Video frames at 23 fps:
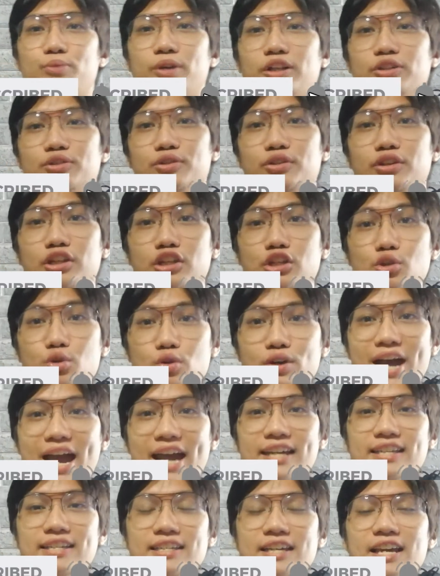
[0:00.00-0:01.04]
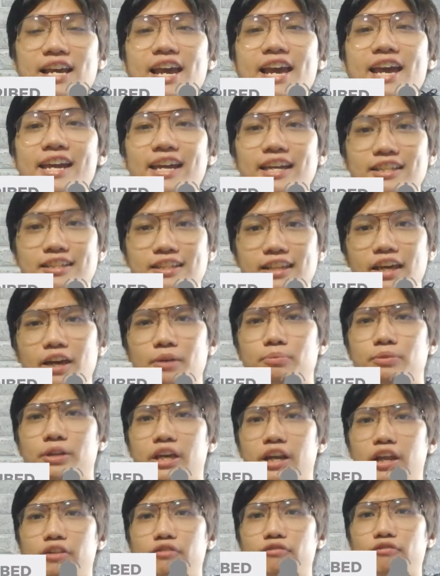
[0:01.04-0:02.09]
bell so that you guys can stay
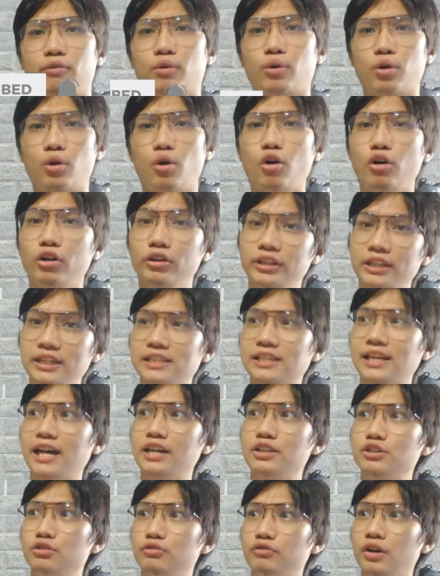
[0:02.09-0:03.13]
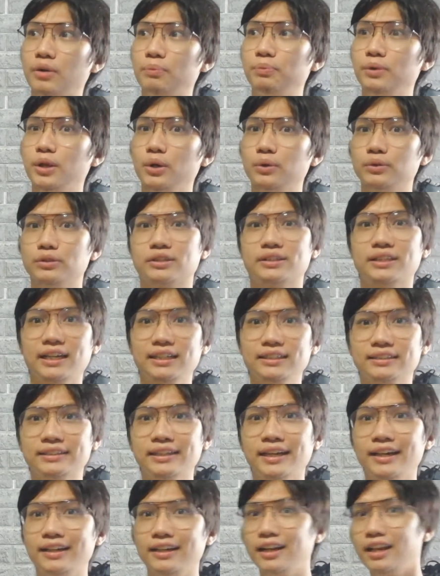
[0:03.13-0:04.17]
updated for all these kinds of uploads. 10,
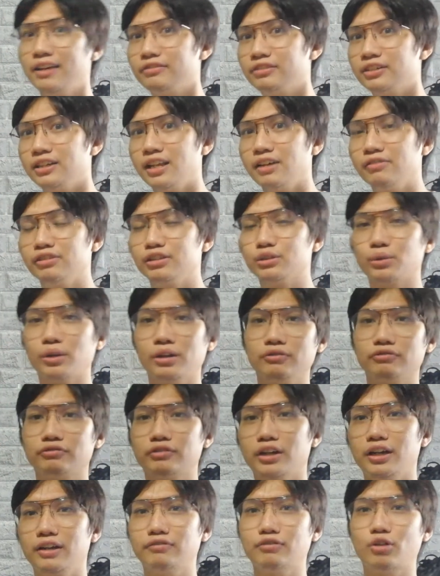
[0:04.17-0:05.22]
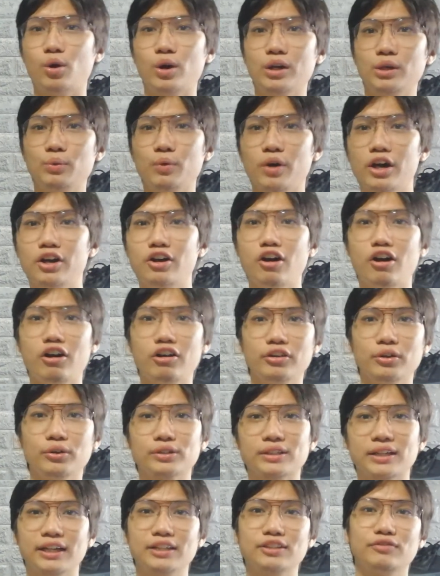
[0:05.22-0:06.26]
10, 11, 11, 12, 12, 1, 1, all
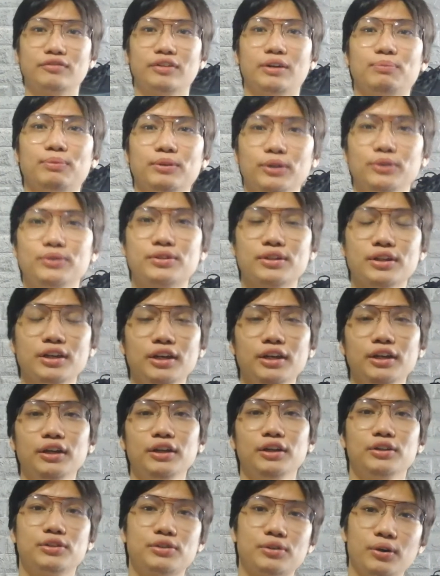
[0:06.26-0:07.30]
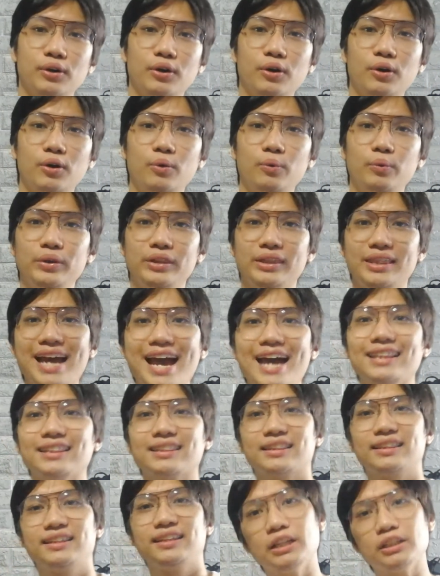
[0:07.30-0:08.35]
those kinds of uploads. So with that,
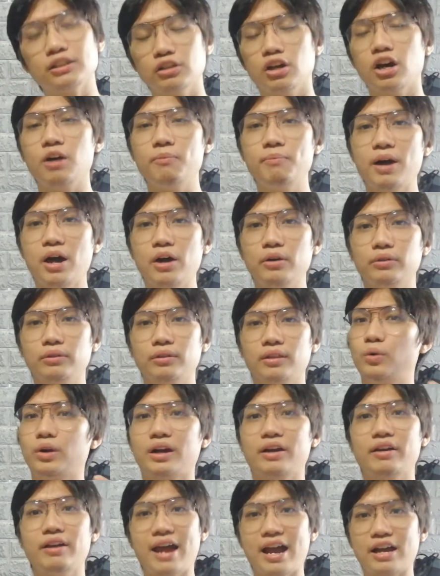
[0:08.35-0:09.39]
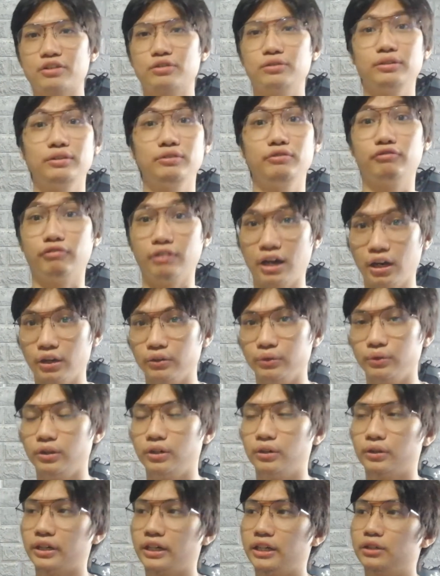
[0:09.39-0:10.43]
that's all about what I actually found.
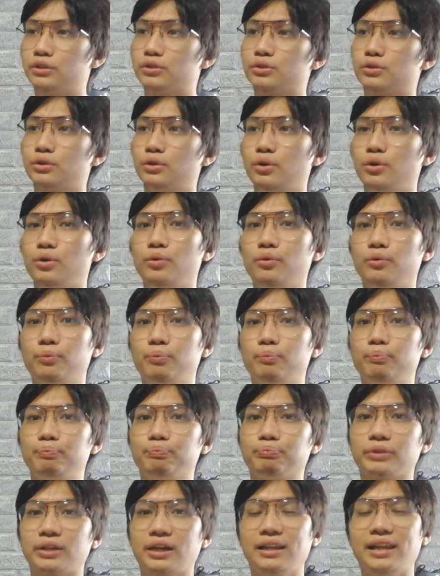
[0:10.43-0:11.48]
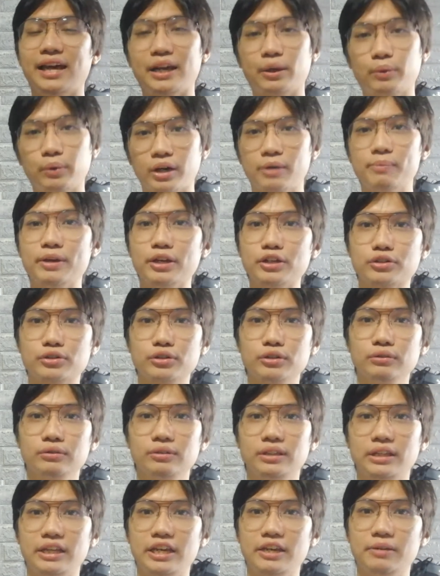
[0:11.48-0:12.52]
Okay, so like what I mentioned
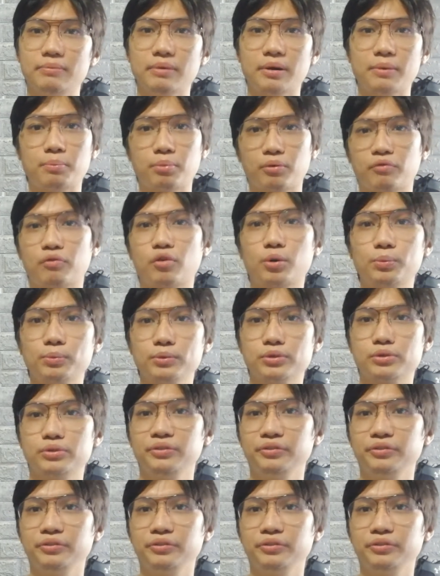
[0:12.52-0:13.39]
in my performance